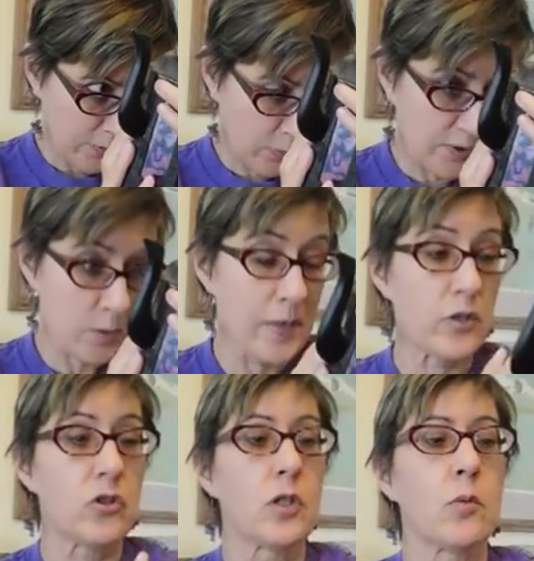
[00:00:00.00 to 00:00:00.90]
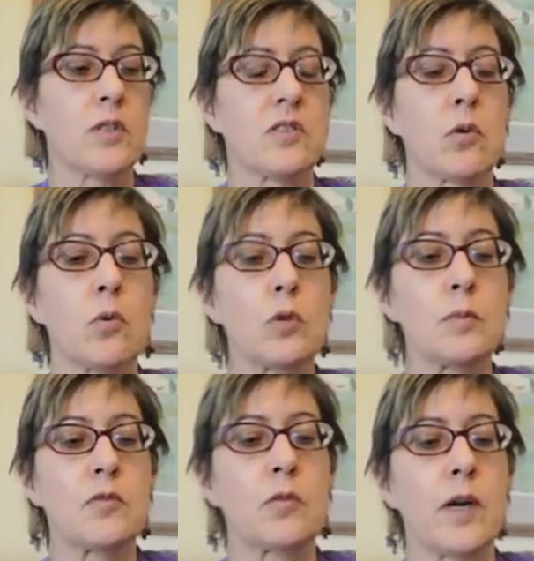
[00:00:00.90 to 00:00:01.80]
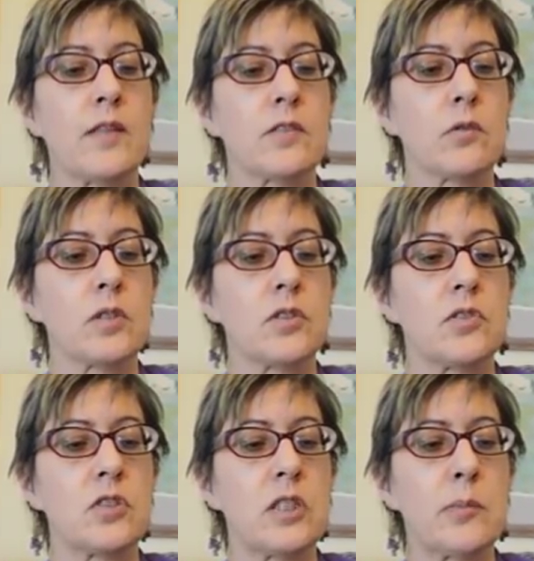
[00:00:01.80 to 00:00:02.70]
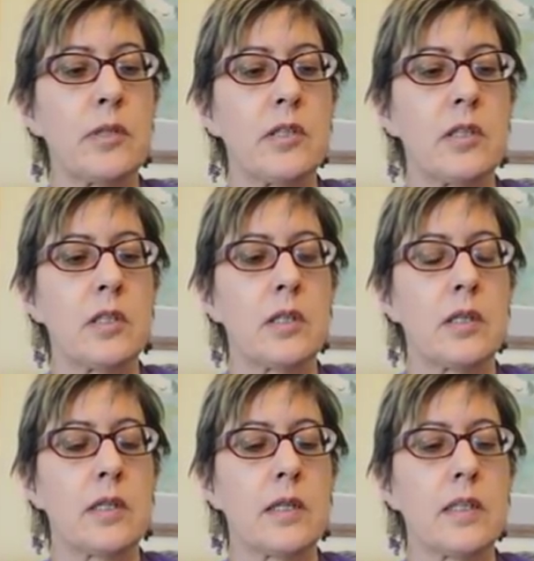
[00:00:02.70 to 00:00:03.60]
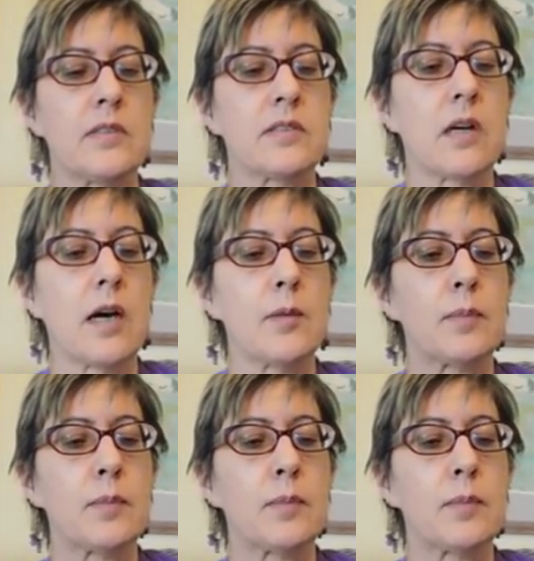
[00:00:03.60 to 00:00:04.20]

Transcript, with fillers: I wanted to make sure it wasn't old before I sold it too cheap, and I, it's not.